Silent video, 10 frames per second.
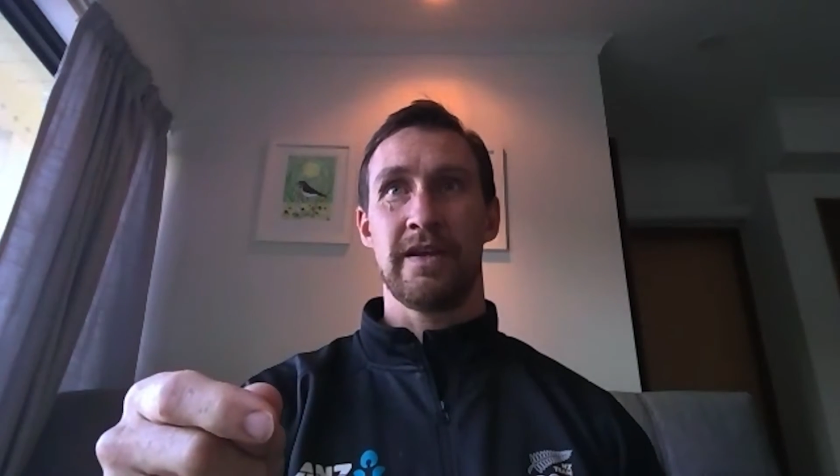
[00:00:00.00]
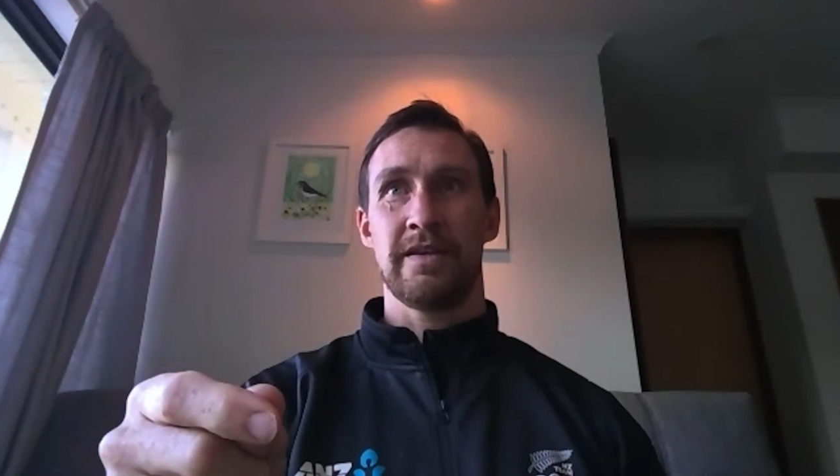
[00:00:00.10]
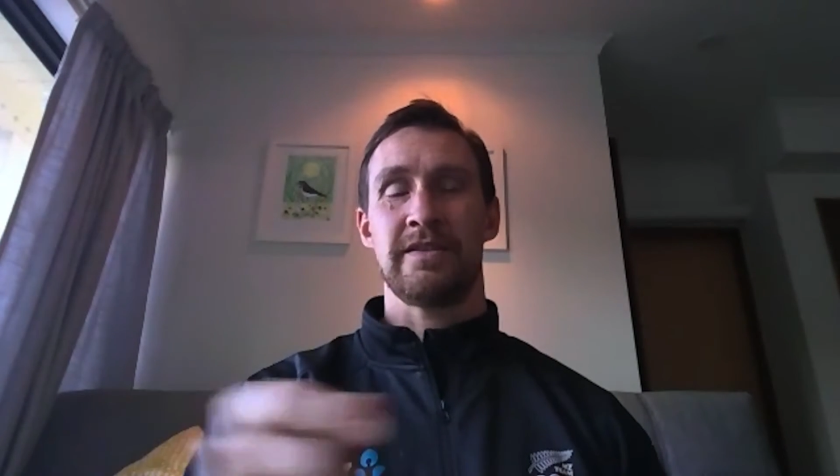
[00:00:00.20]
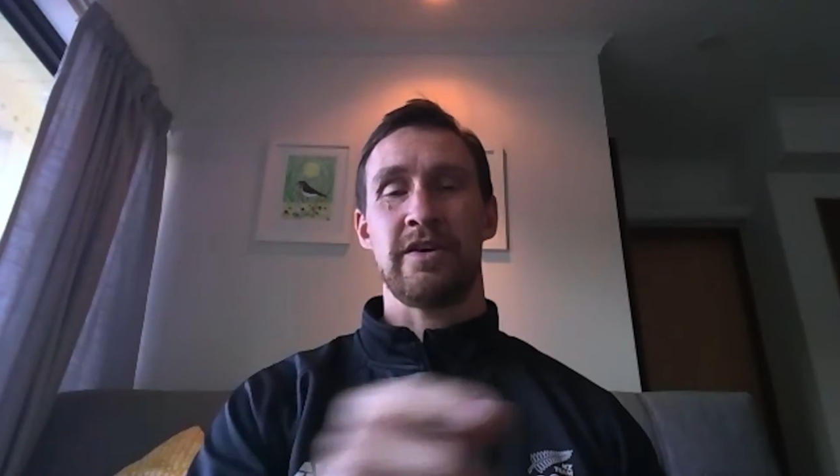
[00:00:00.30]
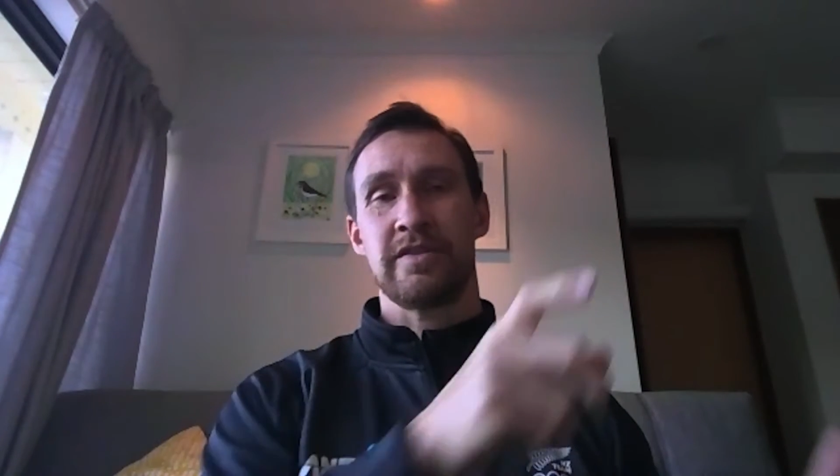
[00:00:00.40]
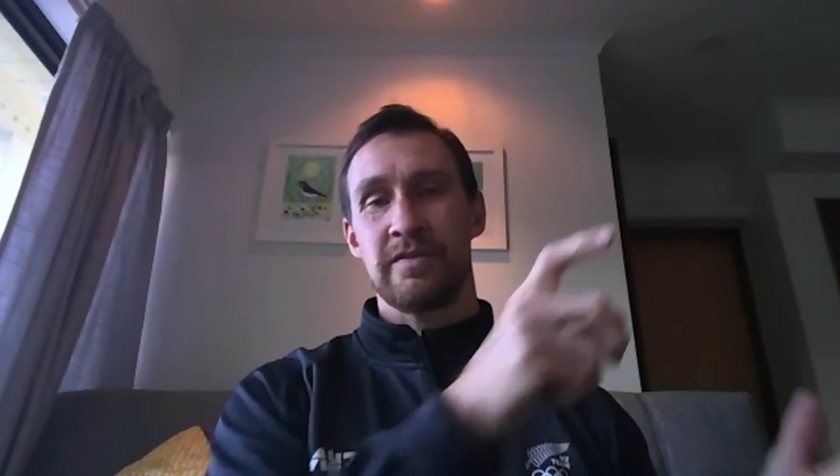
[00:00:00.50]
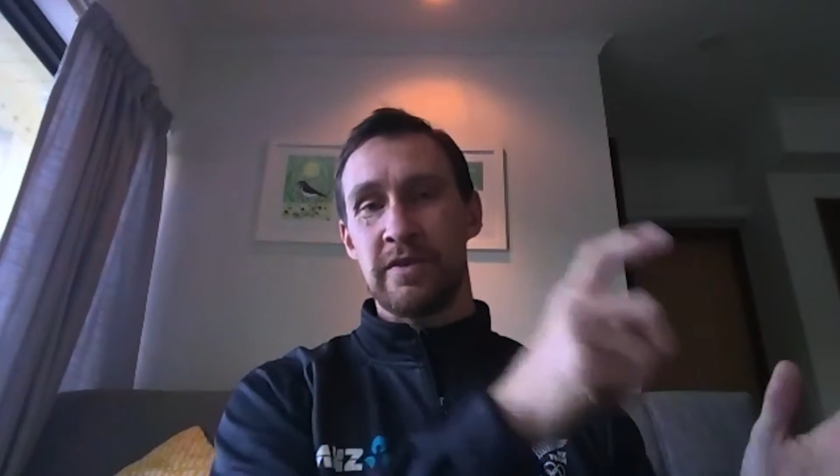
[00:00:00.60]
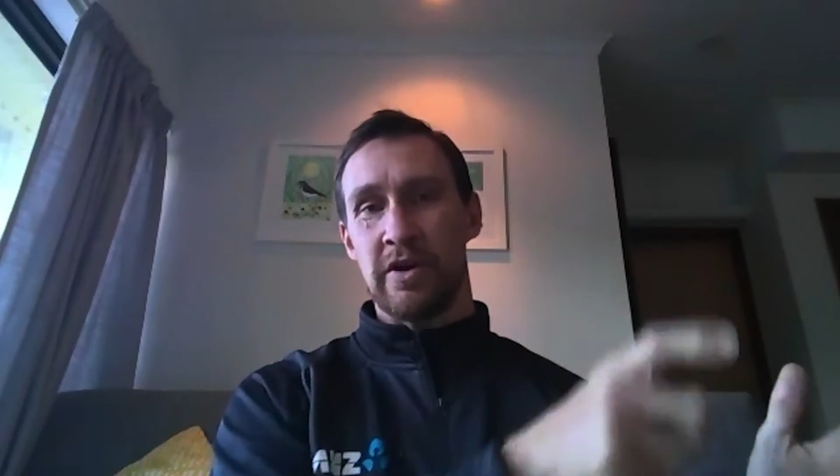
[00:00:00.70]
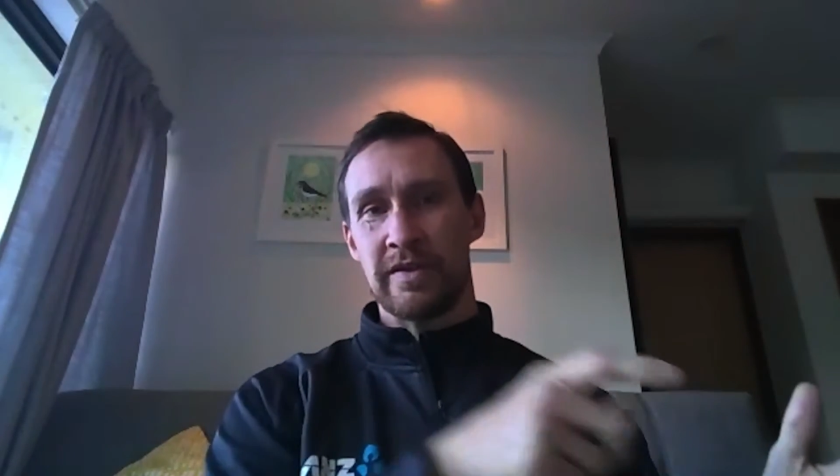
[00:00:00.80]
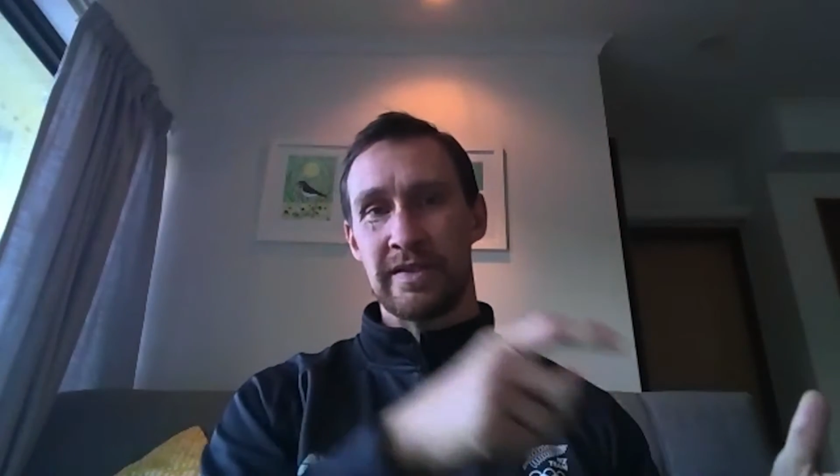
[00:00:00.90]
So it's
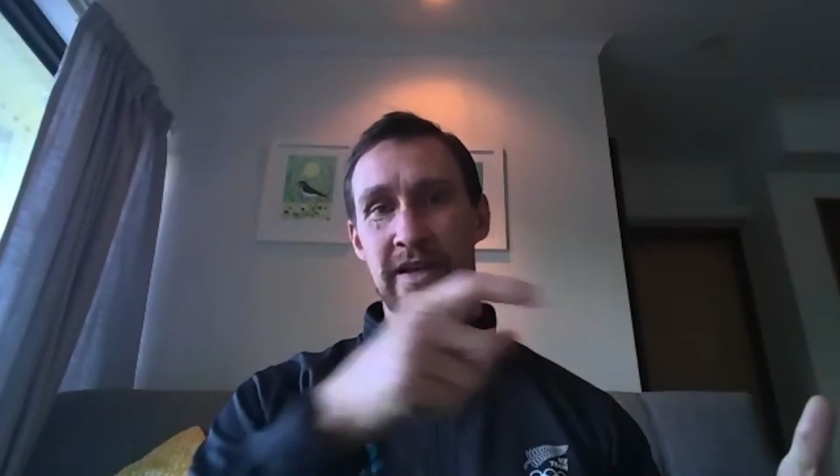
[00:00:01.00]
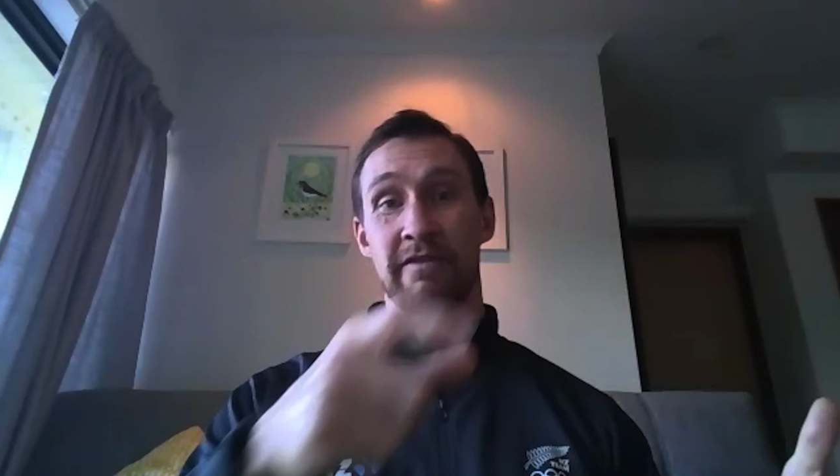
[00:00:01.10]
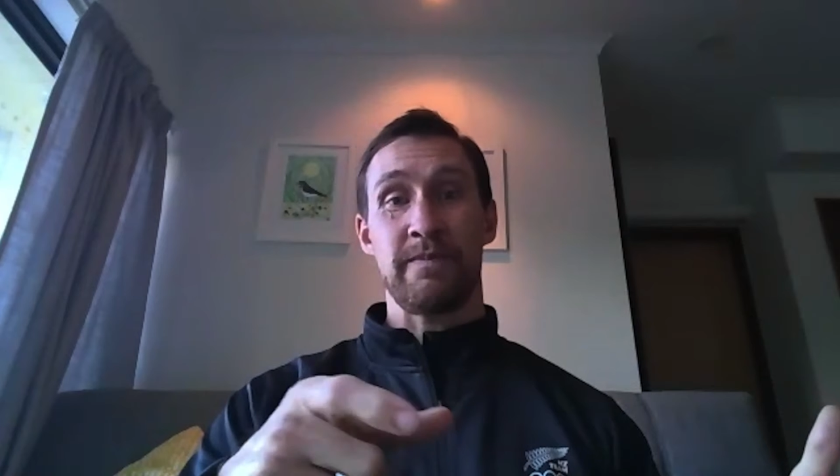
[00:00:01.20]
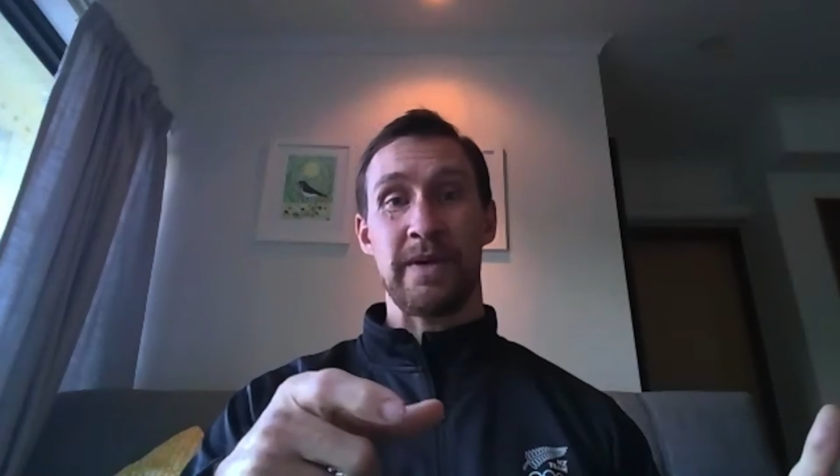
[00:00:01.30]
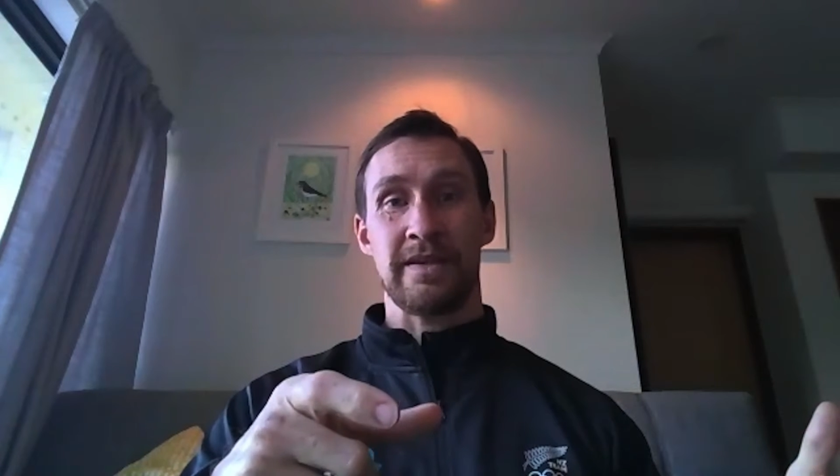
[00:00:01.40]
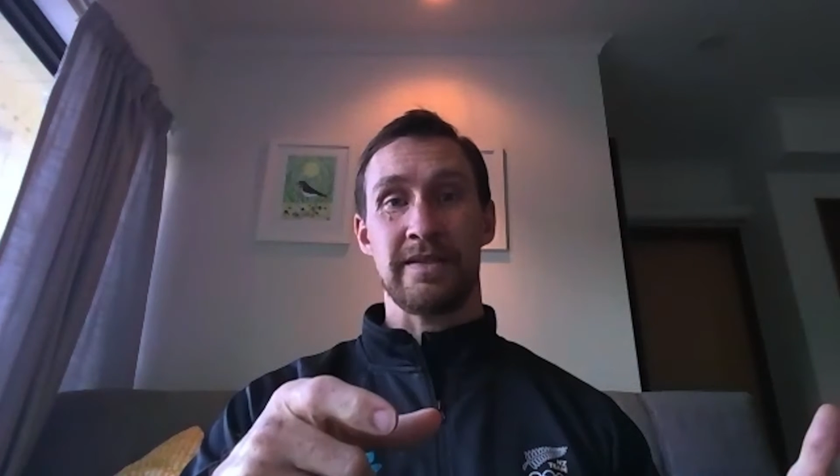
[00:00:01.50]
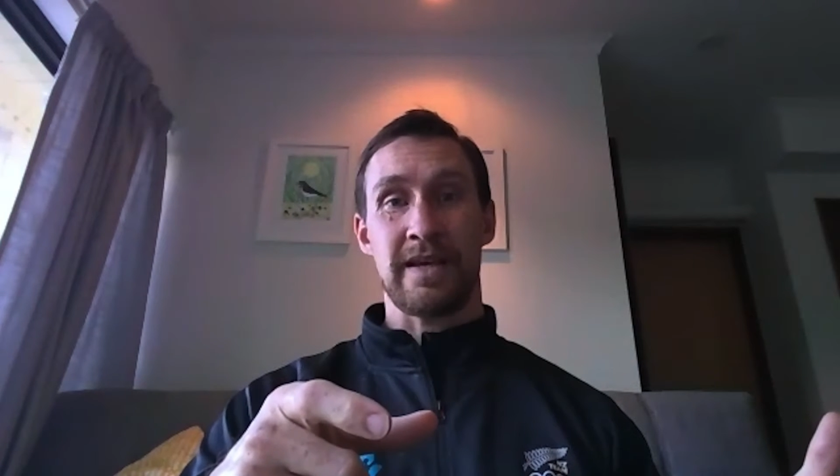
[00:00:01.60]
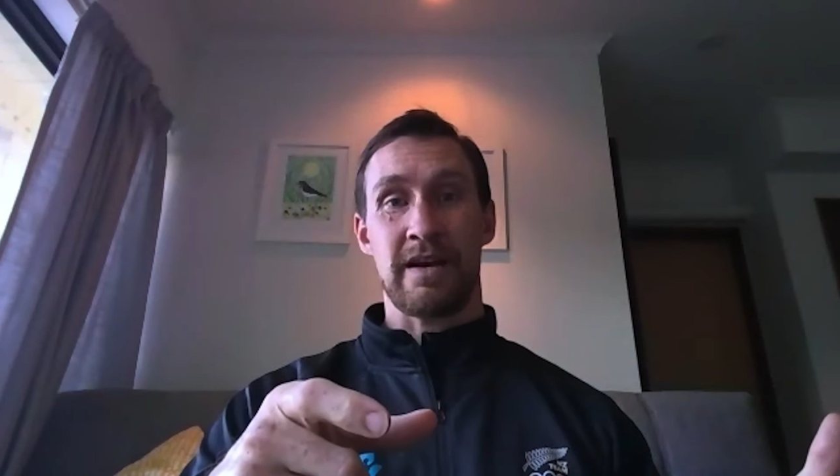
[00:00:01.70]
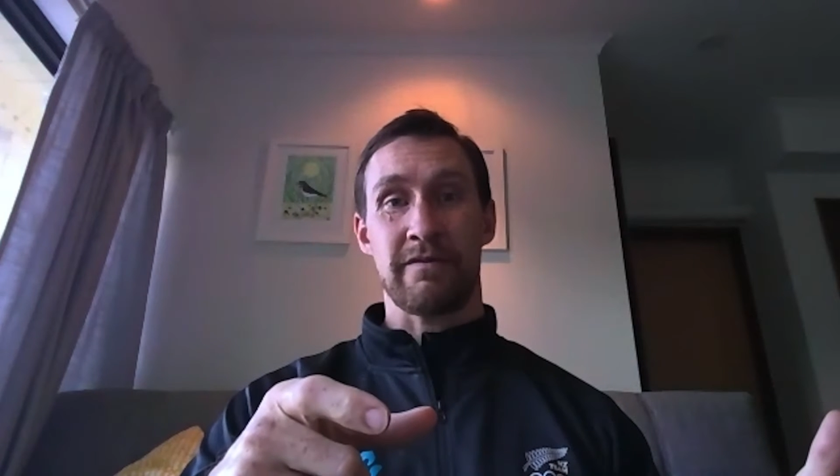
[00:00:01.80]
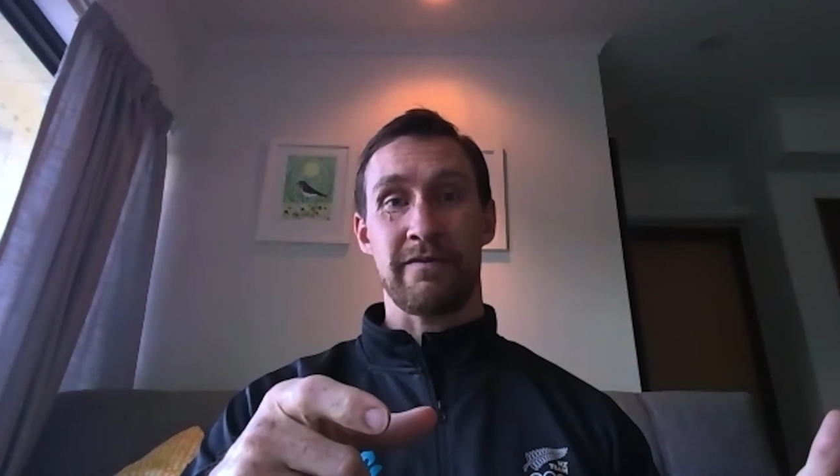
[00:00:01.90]
know yourself, be
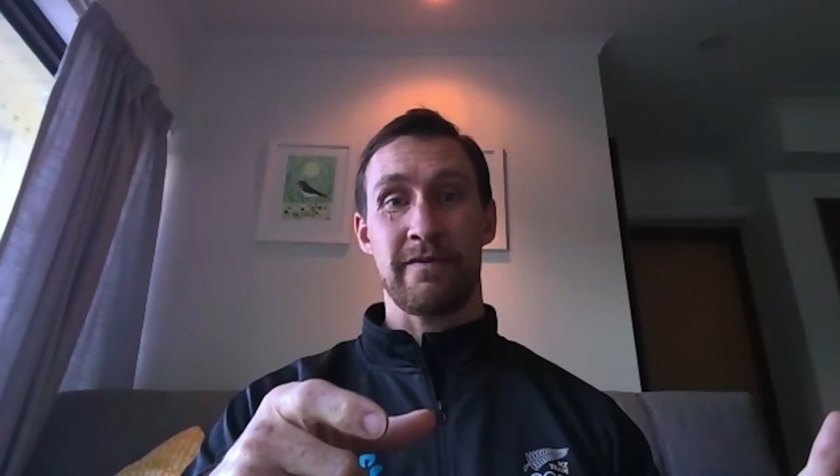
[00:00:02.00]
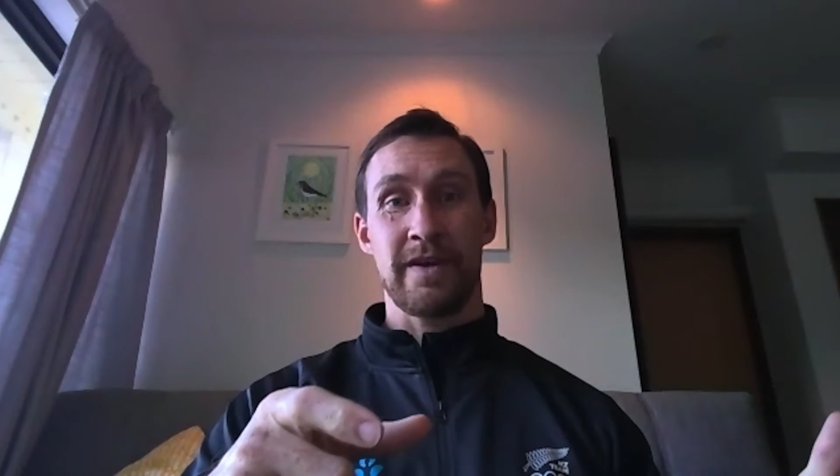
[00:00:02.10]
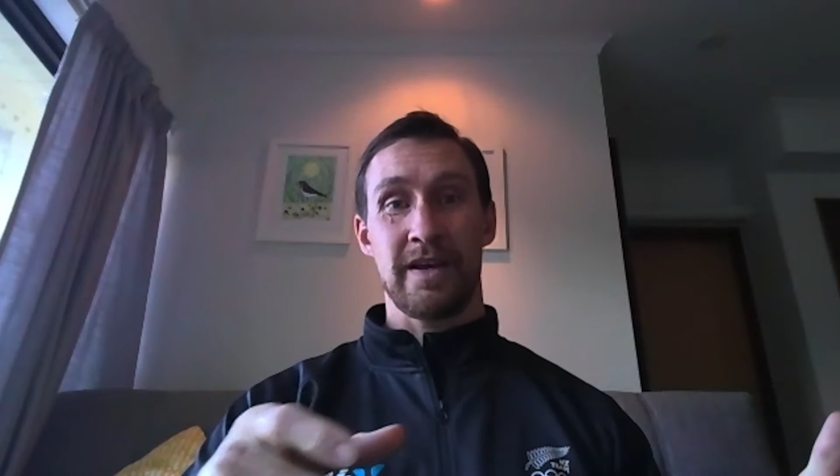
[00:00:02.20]
yourself,